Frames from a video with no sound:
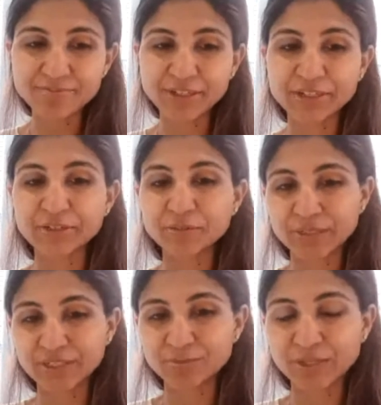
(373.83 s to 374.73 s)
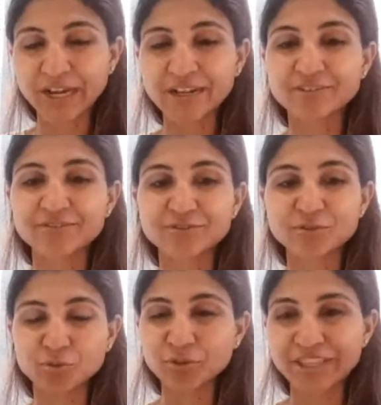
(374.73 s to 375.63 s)
You know, we, yeah. we kind of
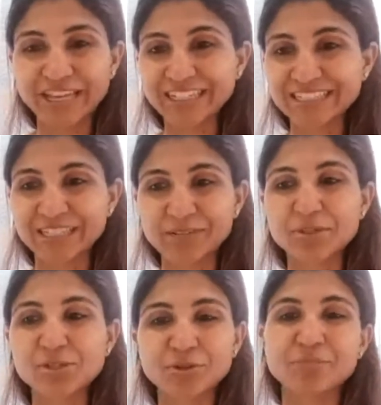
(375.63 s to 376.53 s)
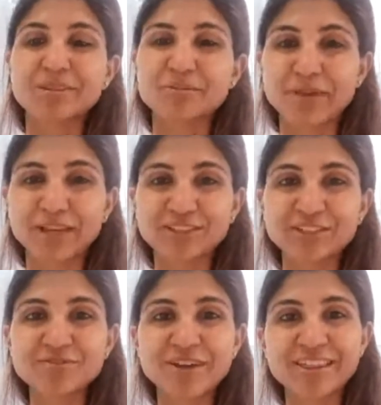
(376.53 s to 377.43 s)
draw things and then we talk about the
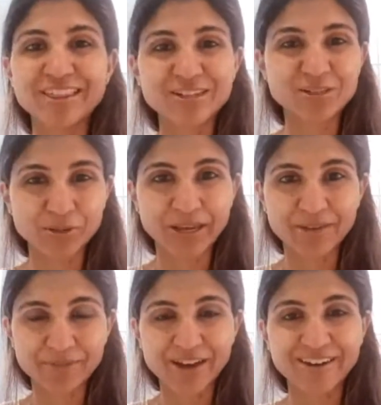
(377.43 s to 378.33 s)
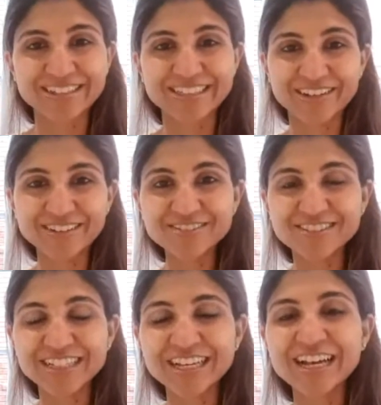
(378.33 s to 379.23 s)
picture rather than talking about ourselves.
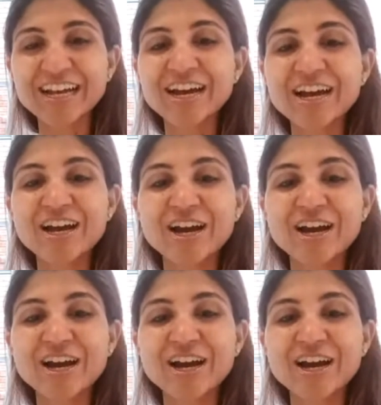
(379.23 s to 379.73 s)
Yeah.